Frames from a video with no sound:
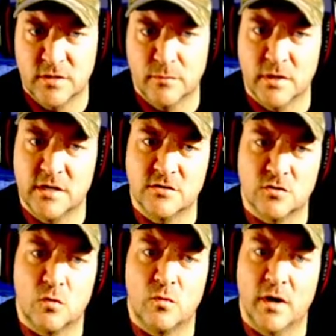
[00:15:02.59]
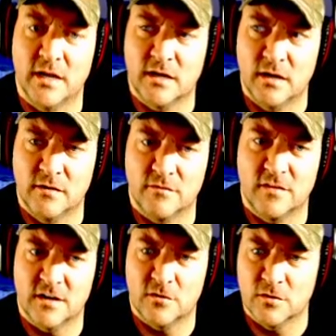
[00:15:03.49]
The blade is already kind of
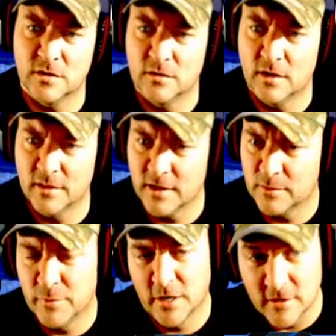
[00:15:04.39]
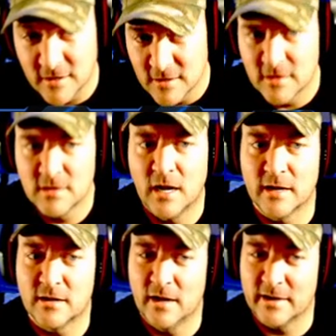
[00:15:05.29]
thicker than I like, but I
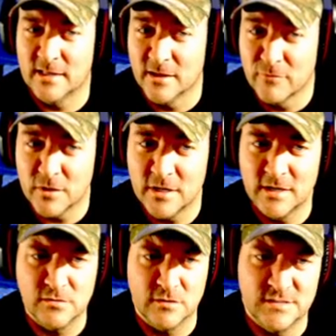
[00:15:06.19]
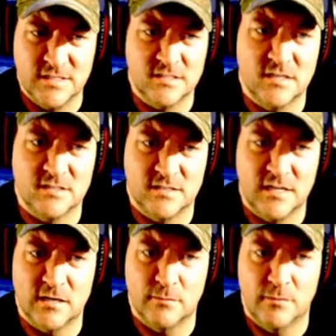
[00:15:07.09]
can live with it as long as this doesn't
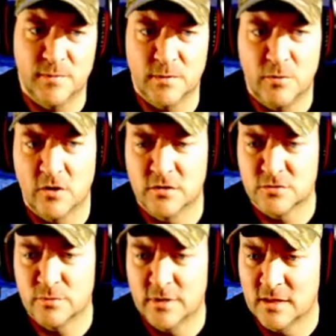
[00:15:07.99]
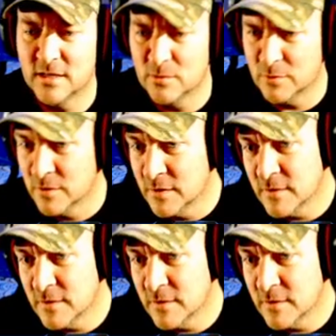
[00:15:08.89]
take up a big part of your screen. I think it will.